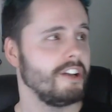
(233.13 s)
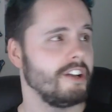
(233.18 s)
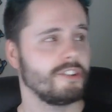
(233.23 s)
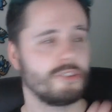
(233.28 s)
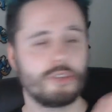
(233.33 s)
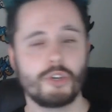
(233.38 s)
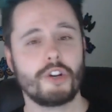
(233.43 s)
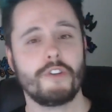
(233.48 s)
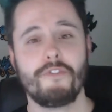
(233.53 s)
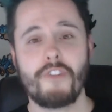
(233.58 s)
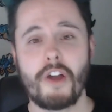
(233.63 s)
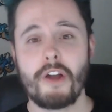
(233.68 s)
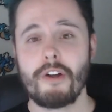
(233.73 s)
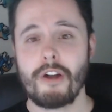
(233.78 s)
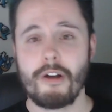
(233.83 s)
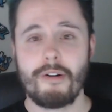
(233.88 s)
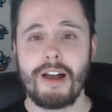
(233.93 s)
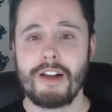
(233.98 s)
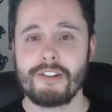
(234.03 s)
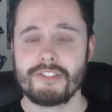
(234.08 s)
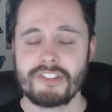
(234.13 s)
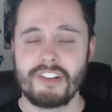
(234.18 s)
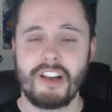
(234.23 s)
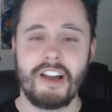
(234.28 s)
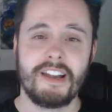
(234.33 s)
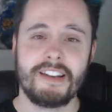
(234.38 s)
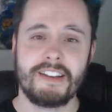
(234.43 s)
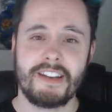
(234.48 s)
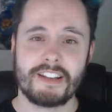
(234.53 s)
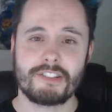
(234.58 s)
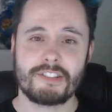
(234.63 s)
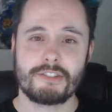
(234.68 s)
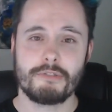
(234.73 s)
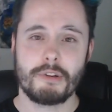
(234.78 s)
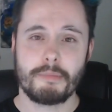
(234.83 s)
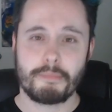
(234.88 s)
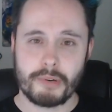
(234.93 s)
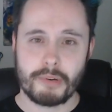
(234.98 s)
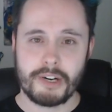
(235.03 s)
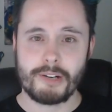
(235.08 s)
took a photo outside next to
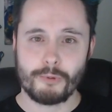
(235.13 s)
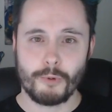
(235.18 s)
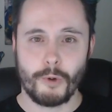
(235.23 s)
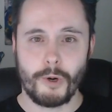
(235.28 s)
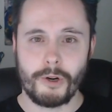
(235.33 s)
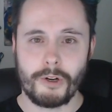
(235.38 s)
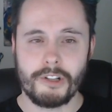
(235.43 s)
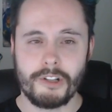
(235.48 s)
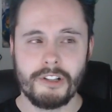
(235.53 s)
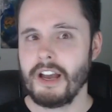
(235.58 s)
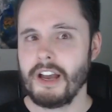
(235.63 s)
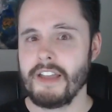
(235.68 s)
a brick wall